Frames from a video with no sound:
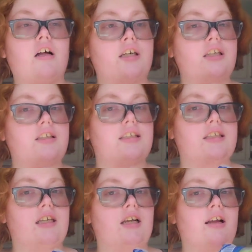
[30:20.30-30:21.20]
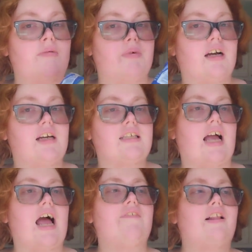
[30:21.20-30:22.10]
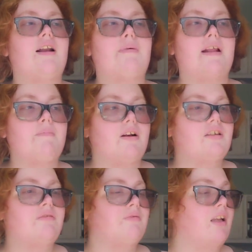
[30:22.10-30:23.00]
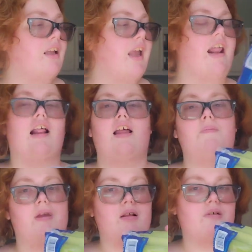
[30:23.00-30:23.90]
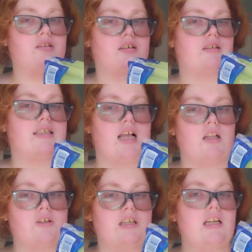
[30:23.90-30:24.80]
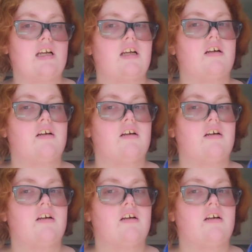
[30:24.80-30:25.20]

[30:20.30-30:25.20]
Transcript: hearts because I have a lot of peanut butter and I like peanut butter and celery.